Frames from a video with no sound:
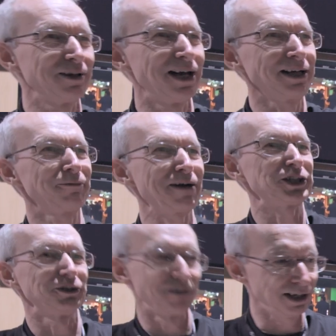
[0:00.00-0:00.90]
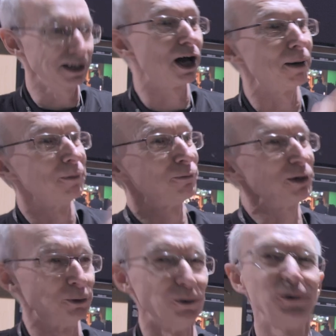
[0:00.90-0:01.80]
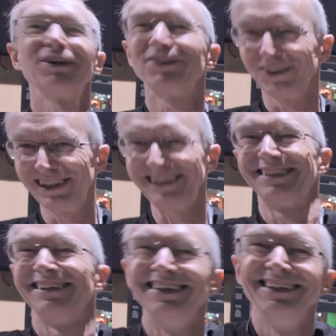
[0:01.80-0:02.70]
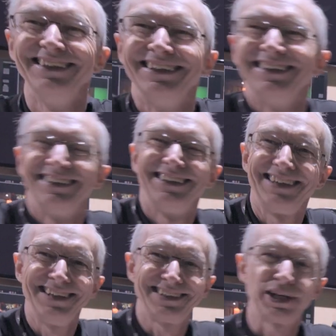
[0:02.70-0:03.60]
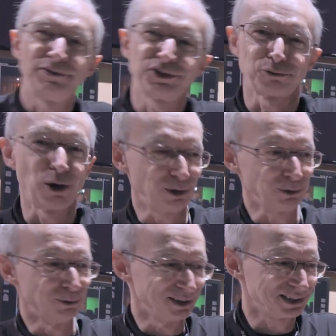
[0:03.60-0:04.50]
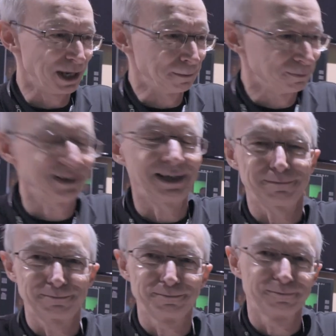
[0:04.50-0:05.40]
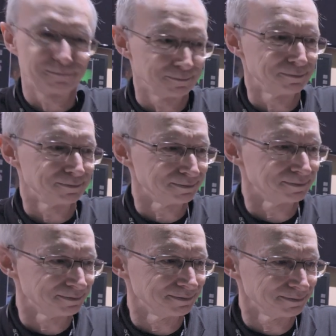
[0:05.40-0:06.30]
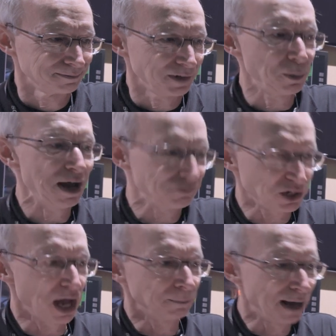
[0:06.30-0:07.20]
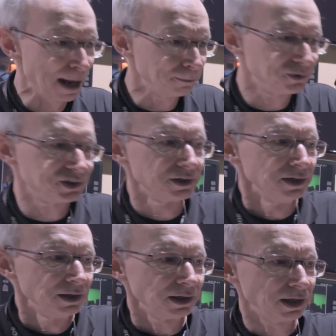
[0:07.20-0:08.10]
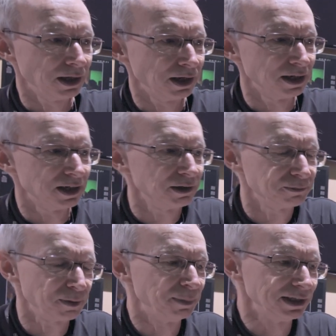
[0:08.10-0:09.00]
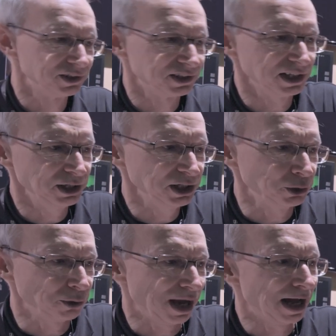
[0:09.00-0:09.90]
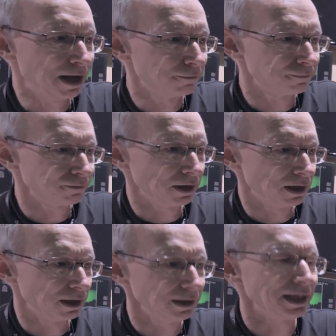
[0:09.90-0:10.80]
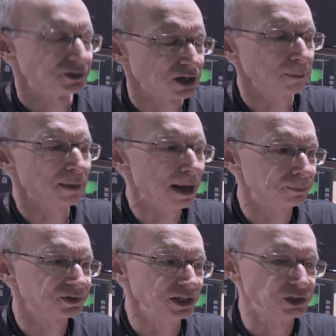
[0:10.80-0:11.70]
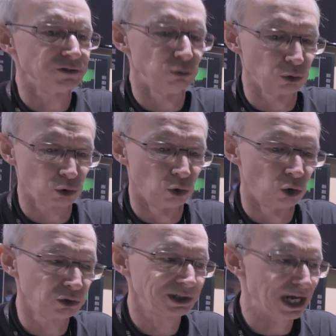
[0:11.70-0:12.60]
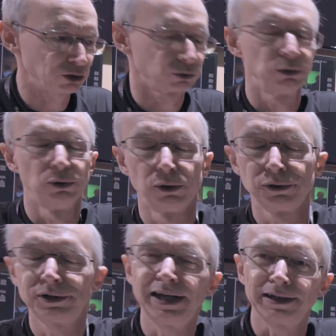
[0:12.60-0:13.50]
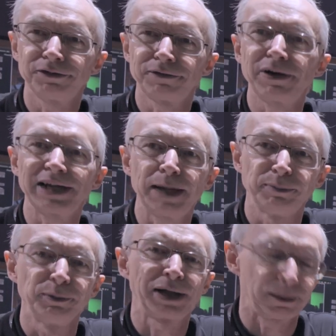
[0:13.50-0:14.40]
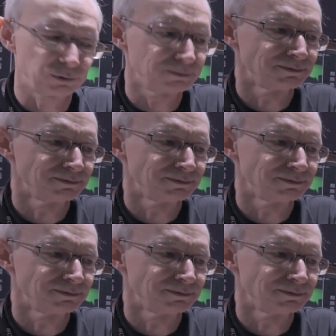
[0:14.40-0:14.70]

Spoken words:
the lightning, flash of lightning, record, got it, instead of just rolling all the time. Yeah. And we have time-lapse ability, you have time-lapse, interval record, cache record, it's a very capable camera.